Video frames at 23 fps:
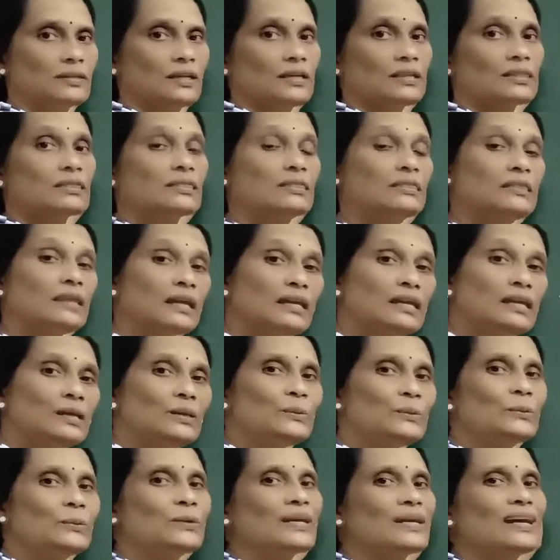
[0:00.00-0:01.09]
Then you
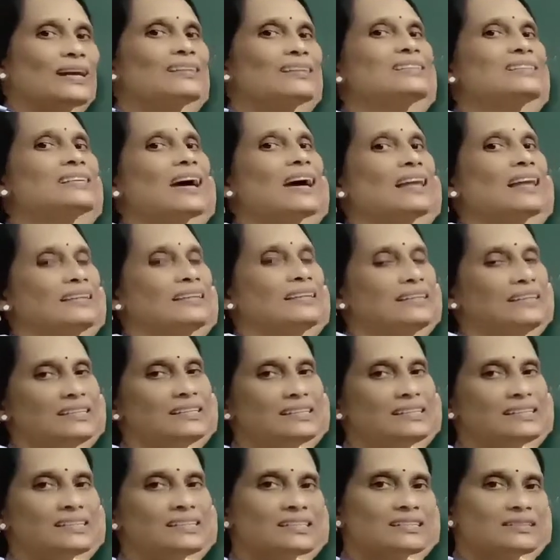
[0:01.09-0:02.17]
can tally it.
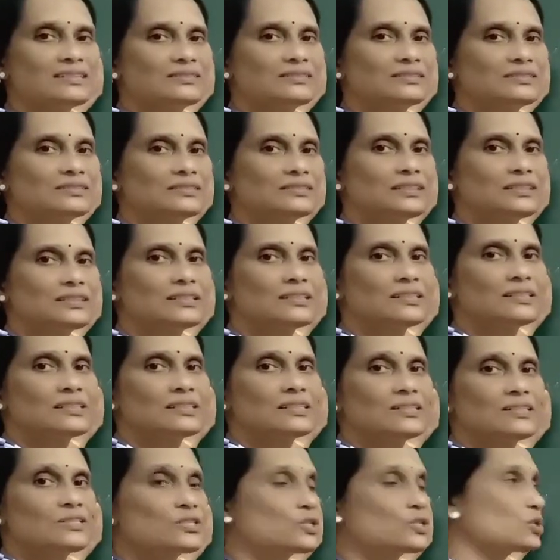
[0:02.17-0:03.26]

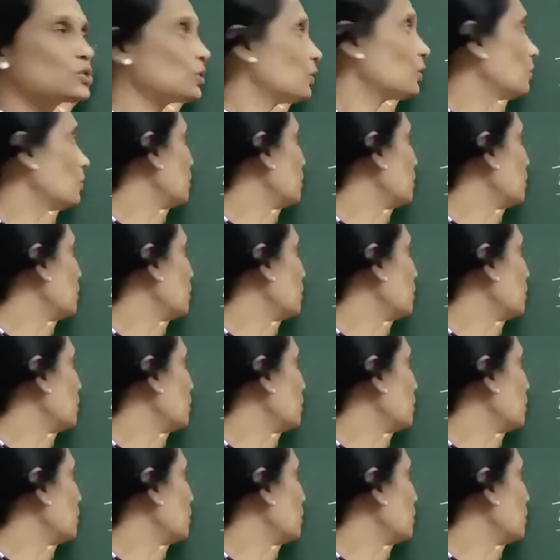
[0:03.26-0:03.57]
So,